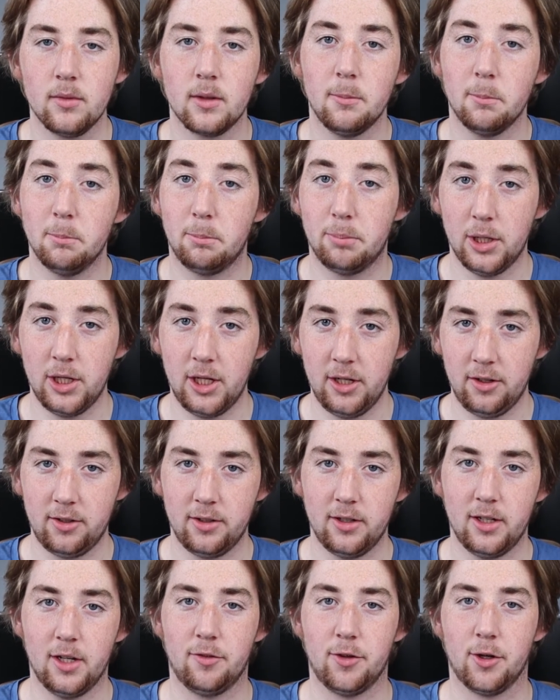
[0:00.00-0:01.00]
But
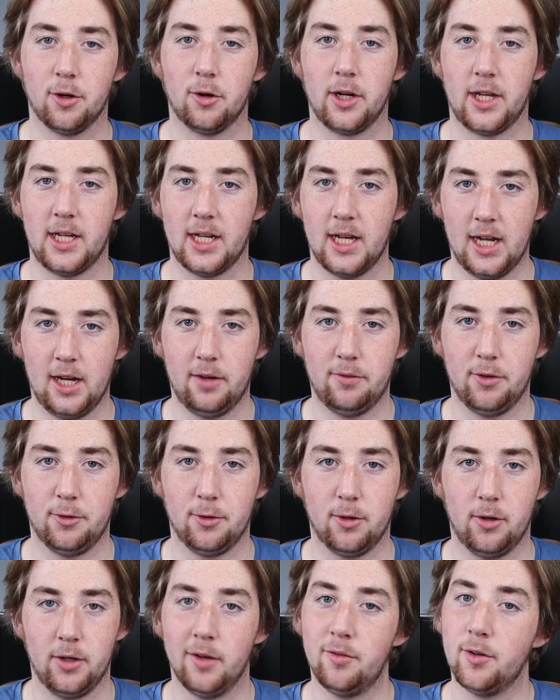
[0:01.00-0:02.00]
if you already have a
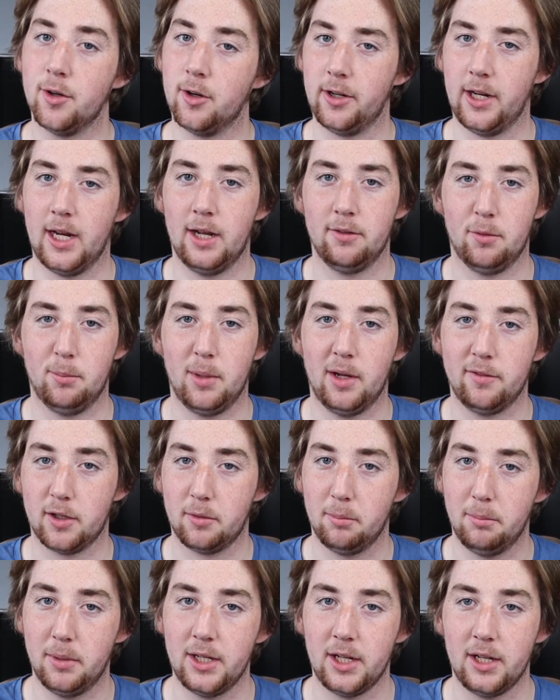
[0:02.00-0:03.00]
drone, if you already have the Mavic
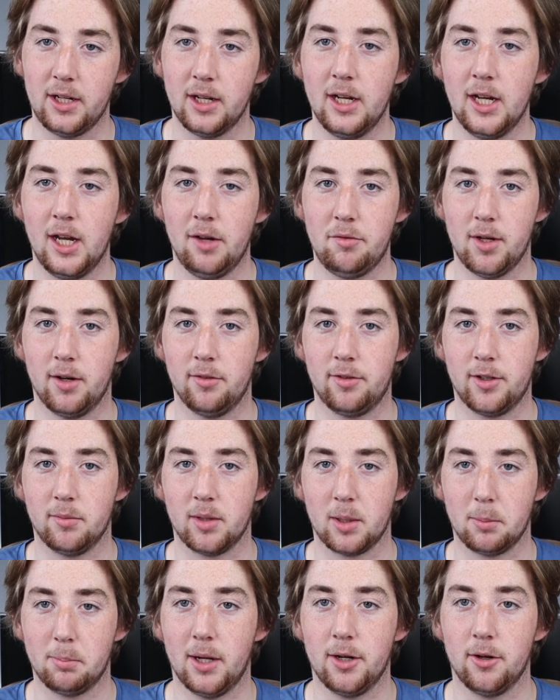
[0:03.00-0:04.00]
Mini, if you have
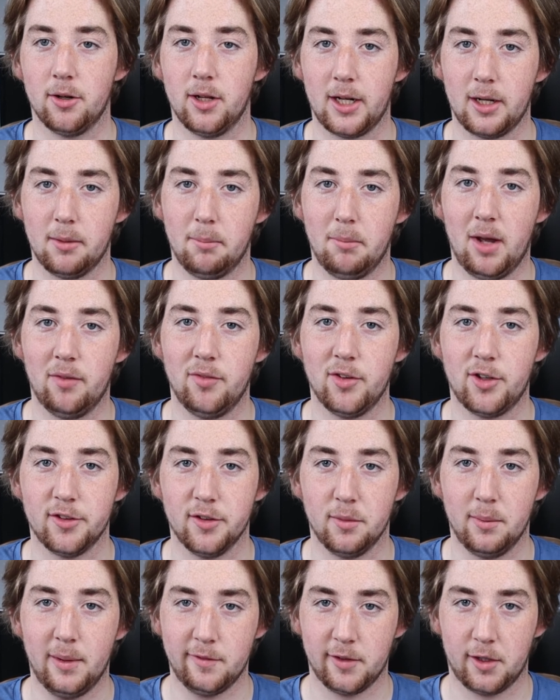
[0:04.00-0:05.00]
something better like a Mavic or
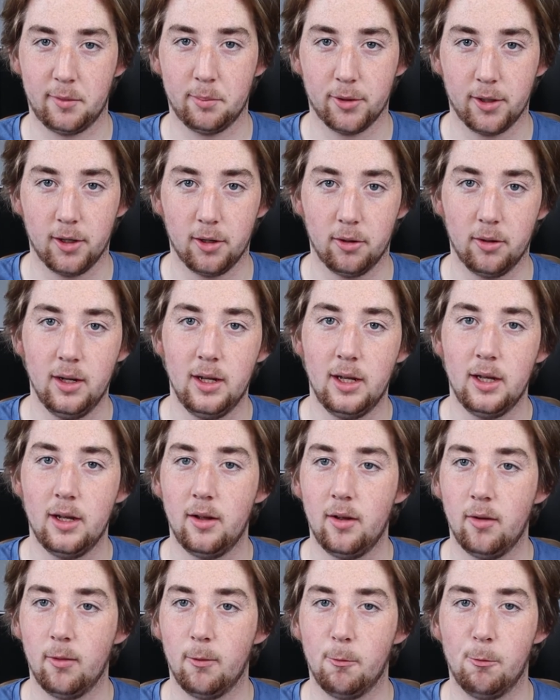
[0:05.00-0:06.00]
a Mavic Pro,
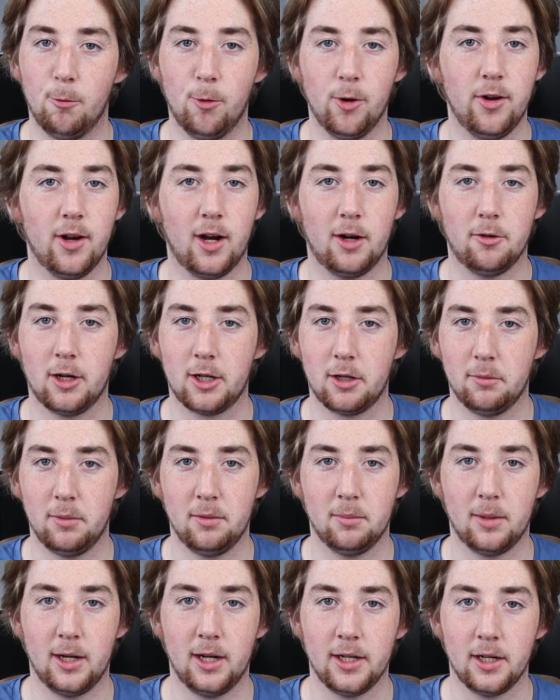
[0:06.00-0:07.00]
would not
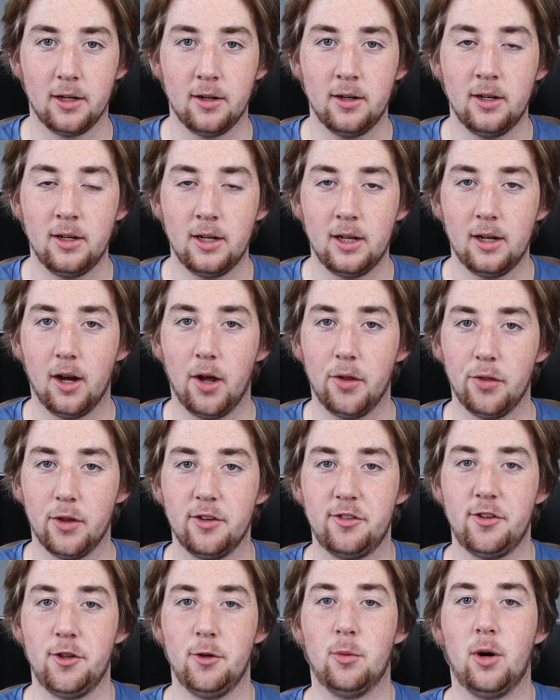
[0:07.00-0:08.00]
recommend buying it.
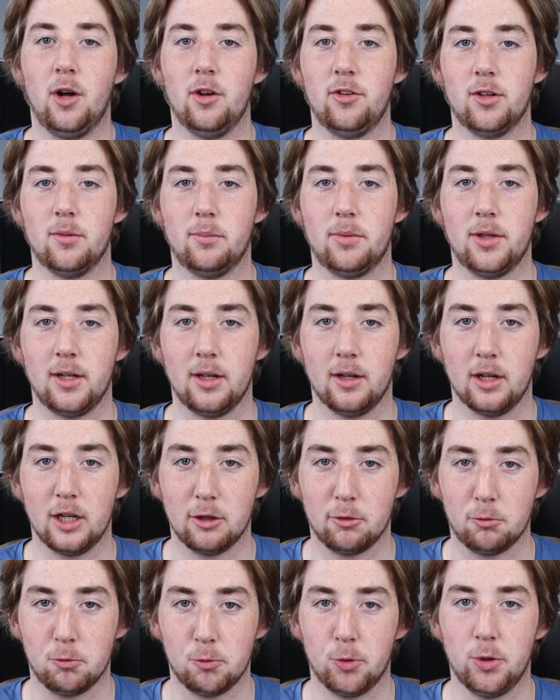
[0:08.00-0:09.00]
Unless you want something
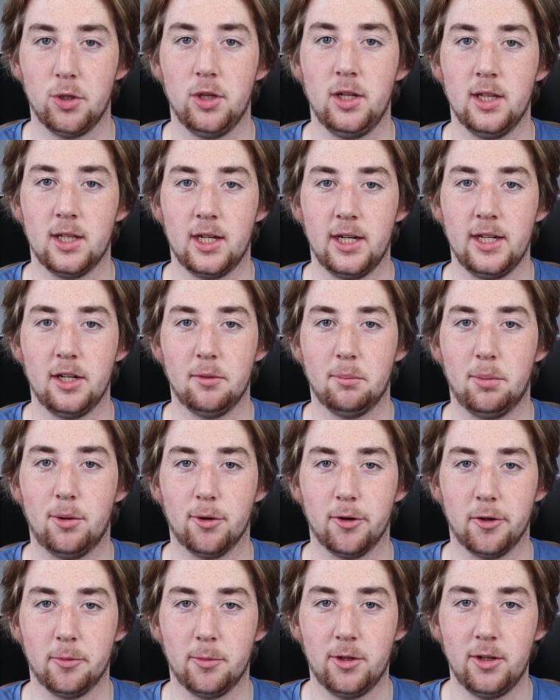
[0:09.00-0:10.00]
really light and
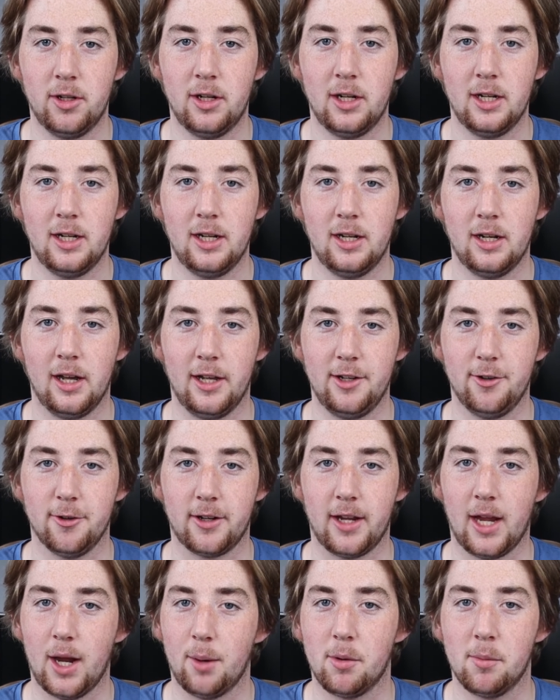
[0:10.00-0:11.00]
portable and your
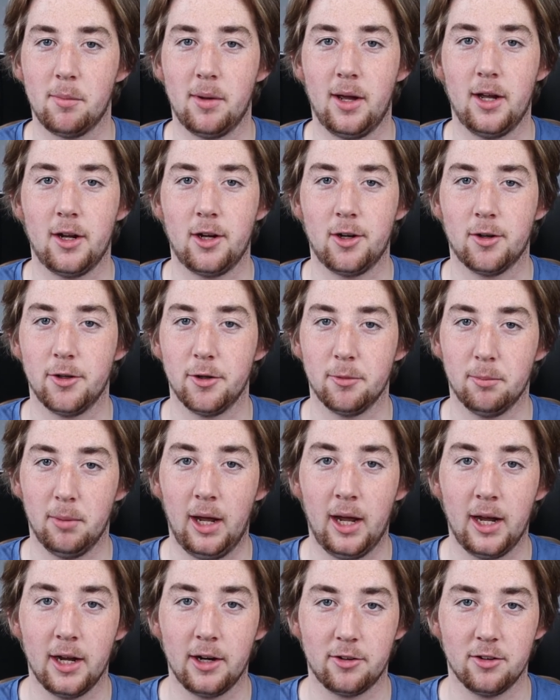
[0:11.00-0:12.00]
camera bag or your
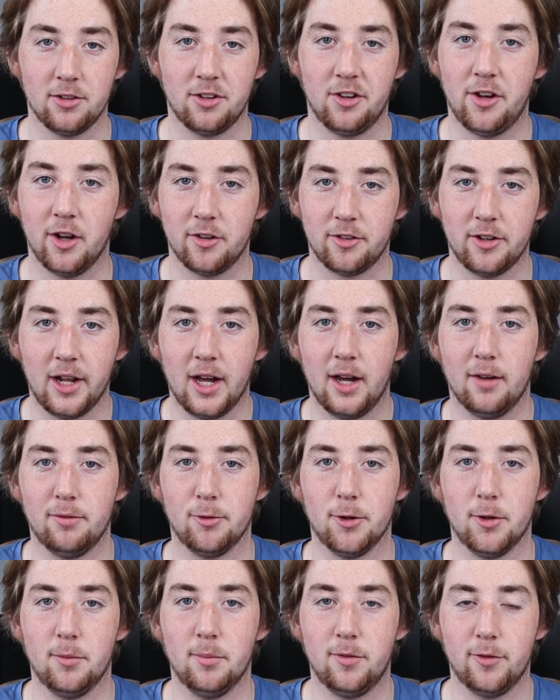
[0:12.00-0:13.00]
bag just doesn't have
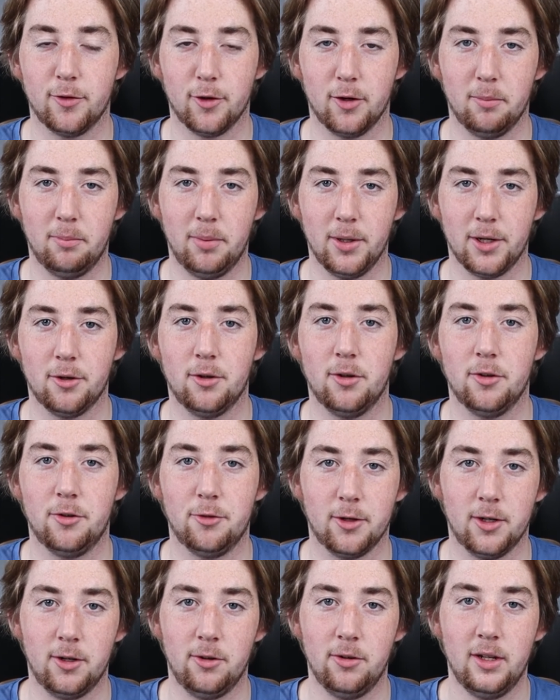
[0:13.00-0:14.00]
room for a big old
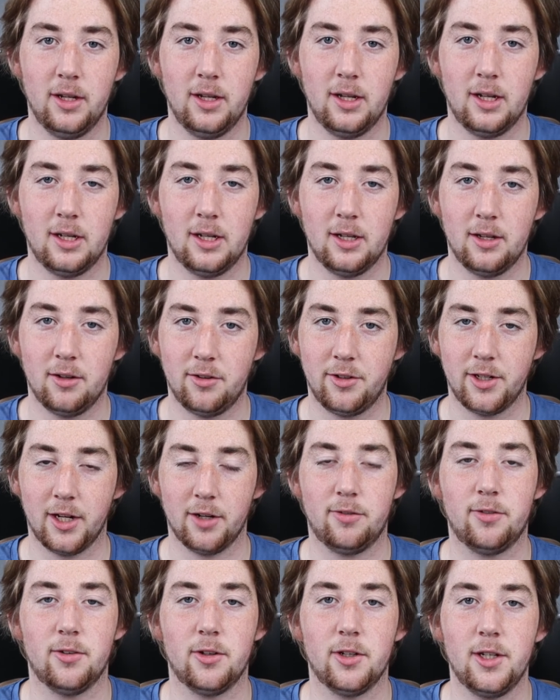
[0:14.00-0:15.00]
drone,
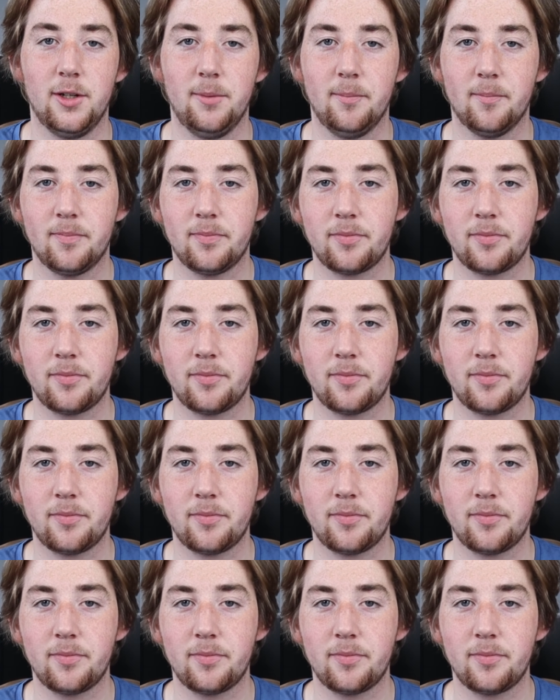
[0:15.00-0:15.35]
definitely